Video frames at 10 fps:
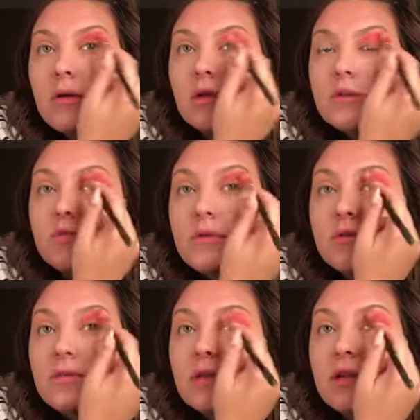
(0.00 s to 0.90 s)
because we
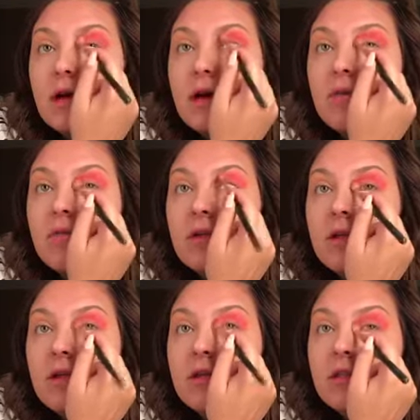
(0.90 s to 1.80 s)
do not want
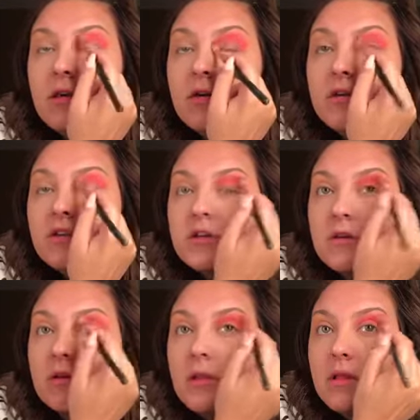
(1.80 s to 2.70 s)
any harsh
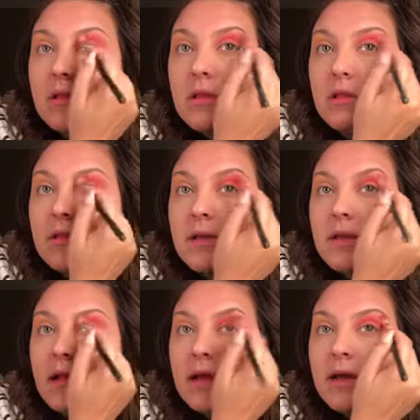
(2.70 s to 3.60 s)

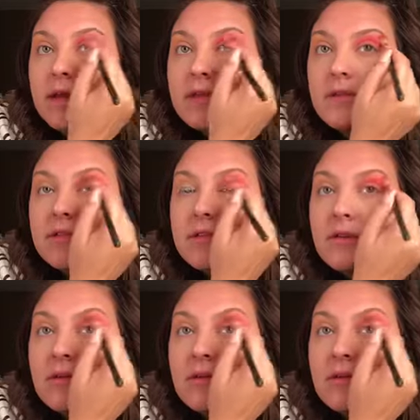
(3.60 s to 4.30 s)
lines.